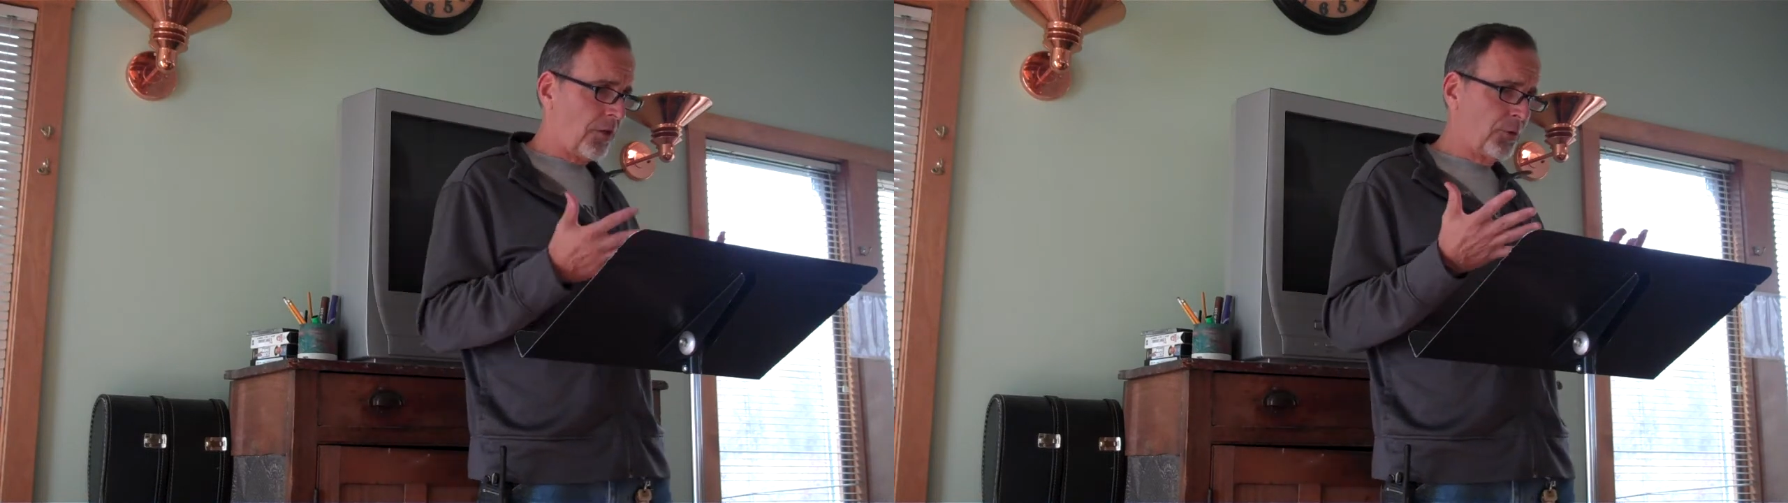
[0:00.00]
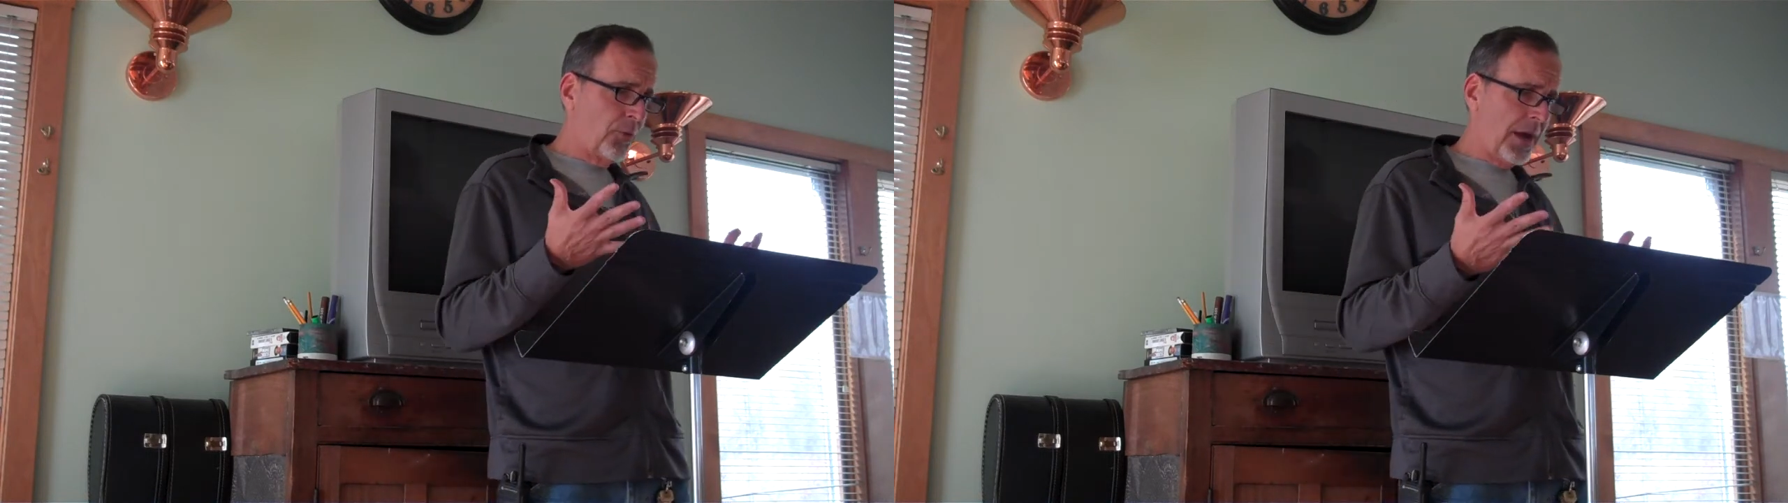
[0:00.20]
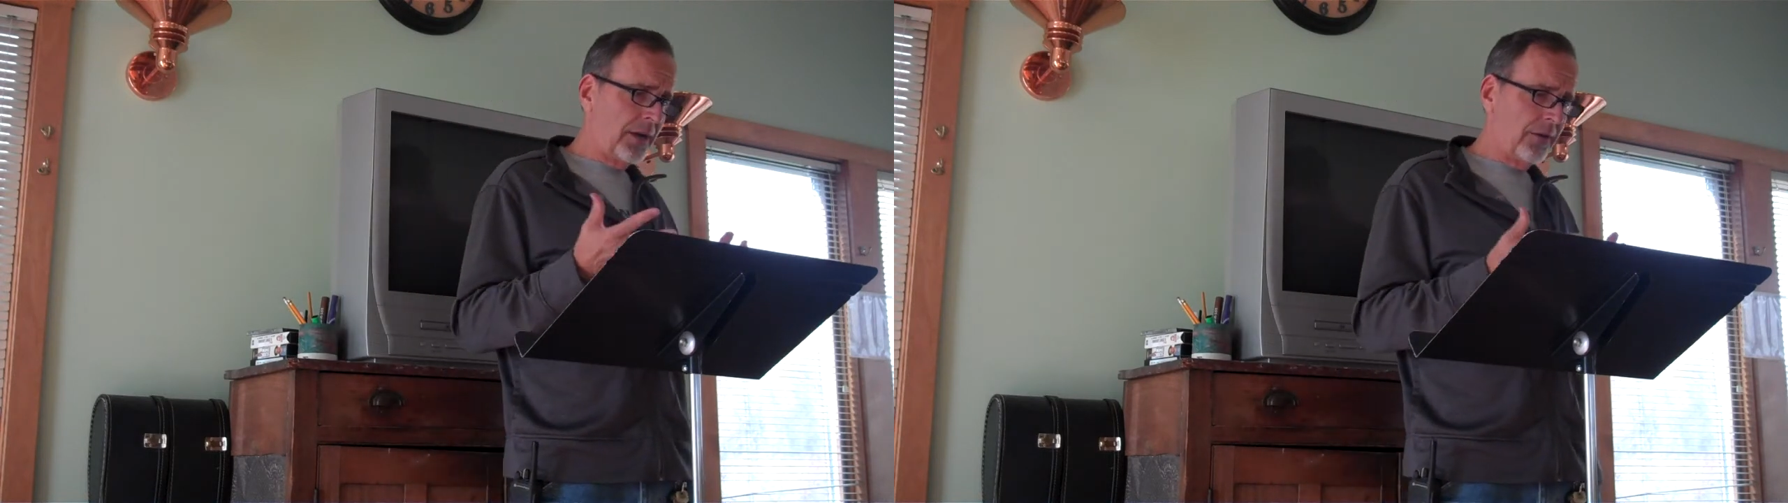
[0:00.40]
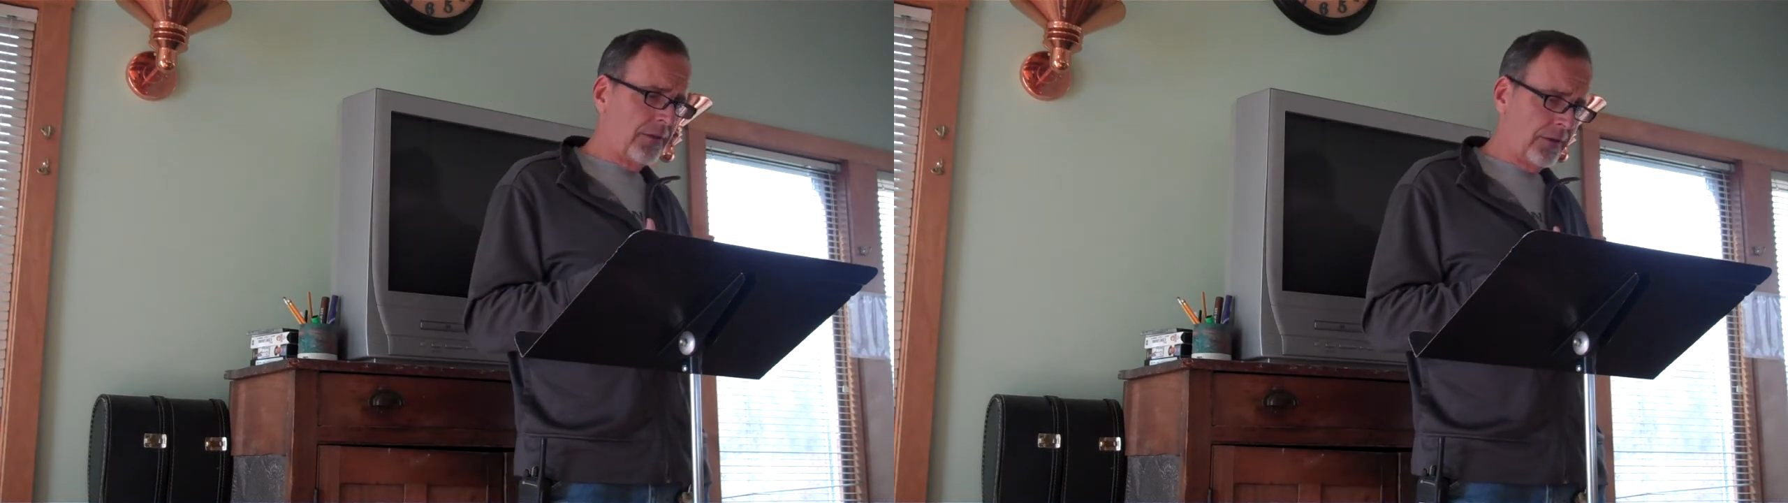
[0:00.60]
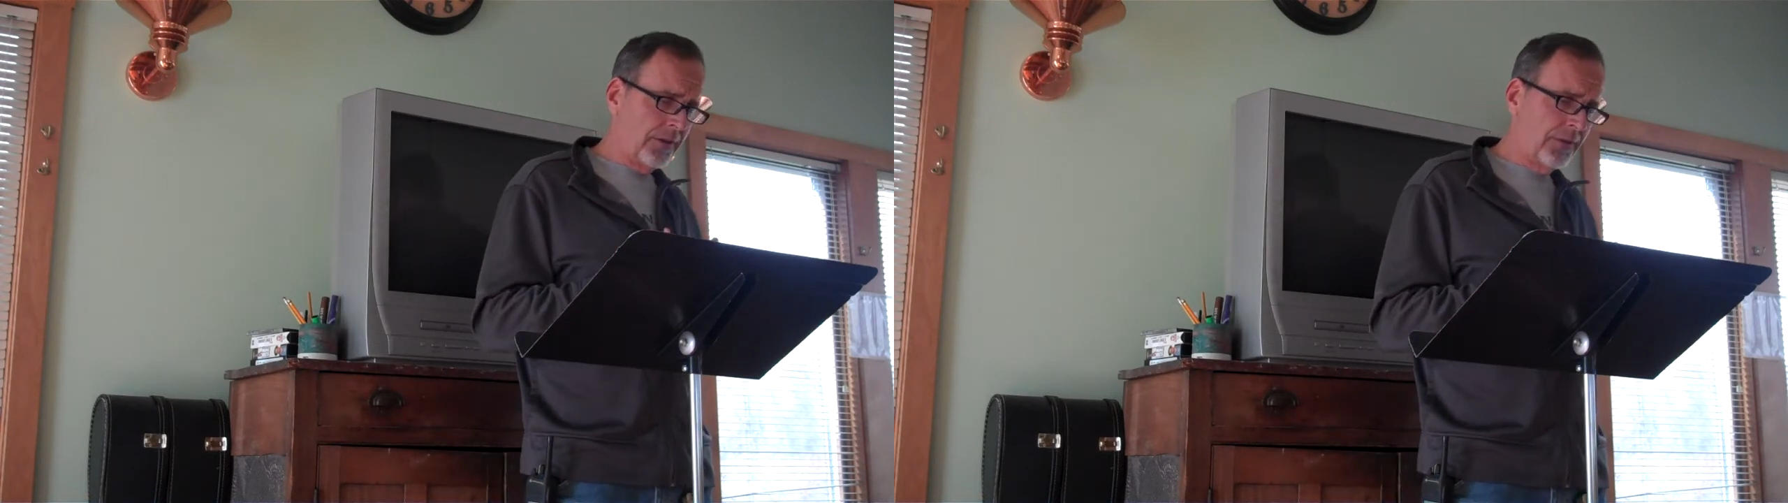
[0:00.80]
The
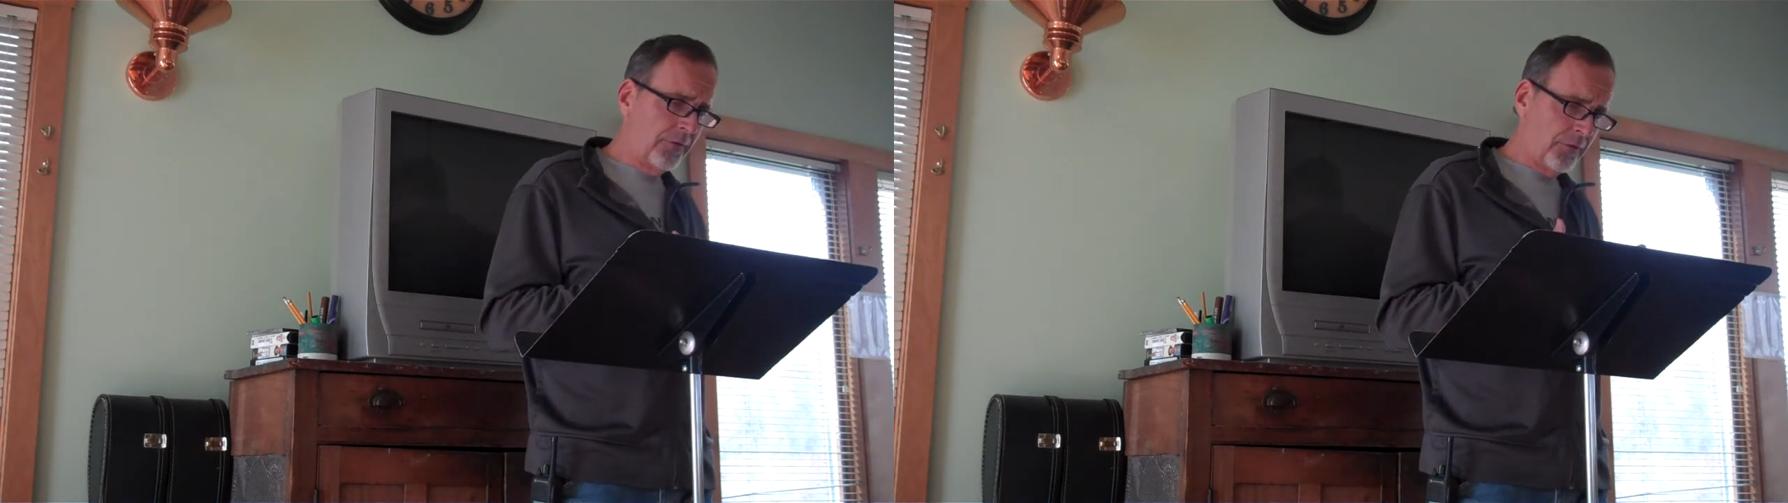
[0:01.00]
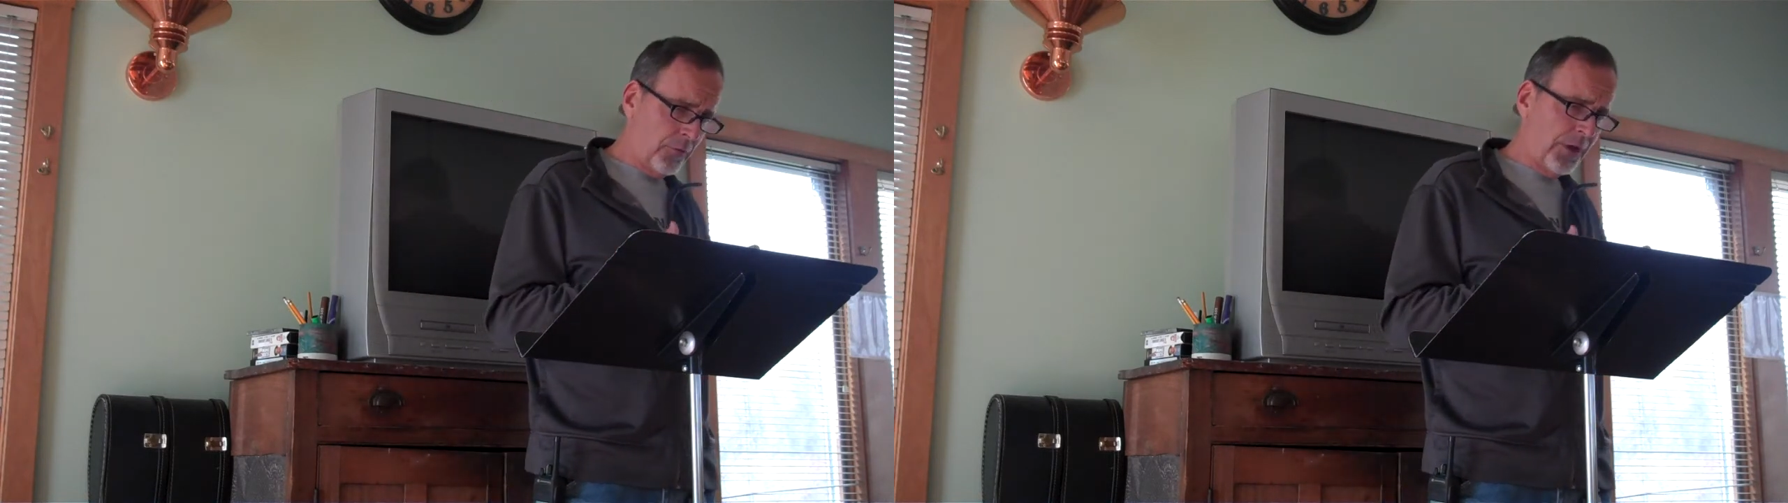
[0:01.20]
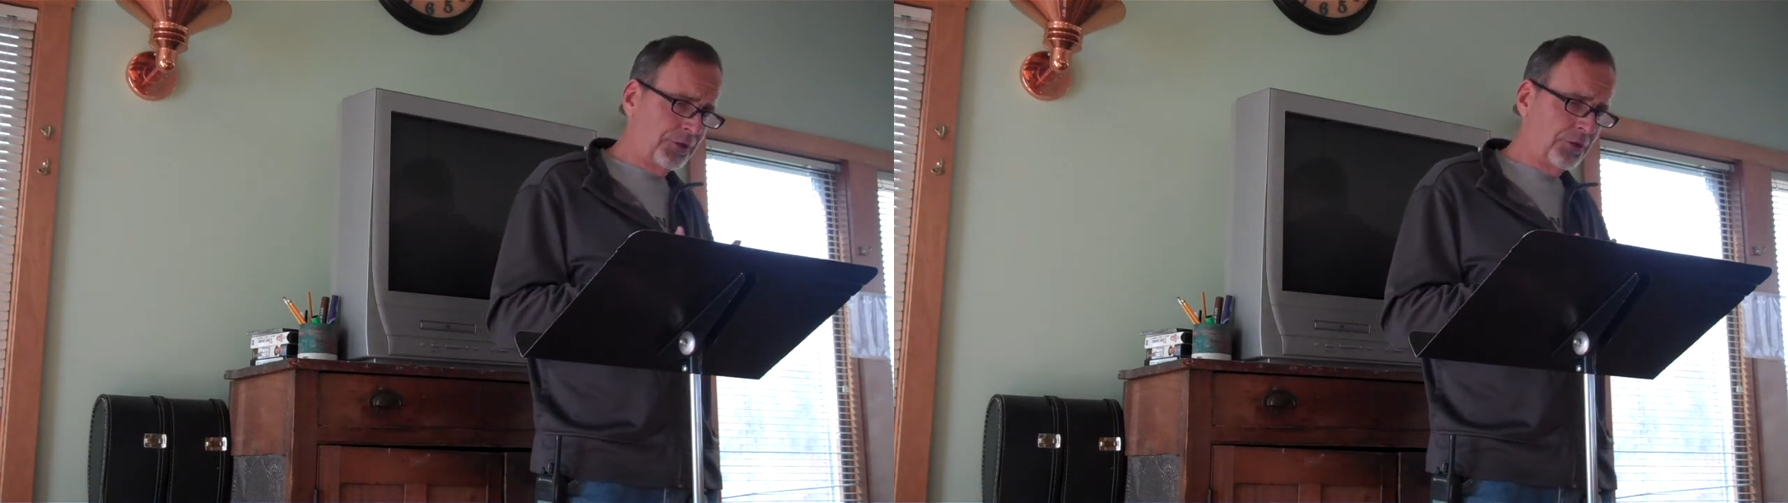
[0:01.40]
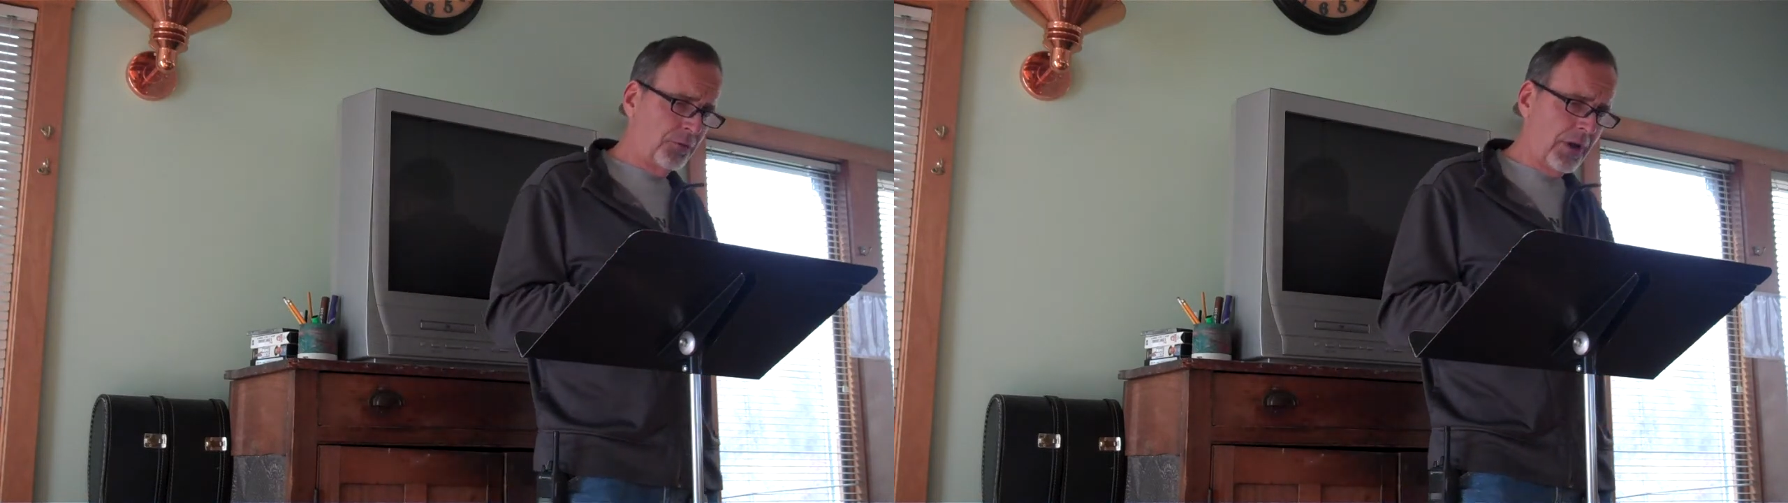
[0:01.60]
original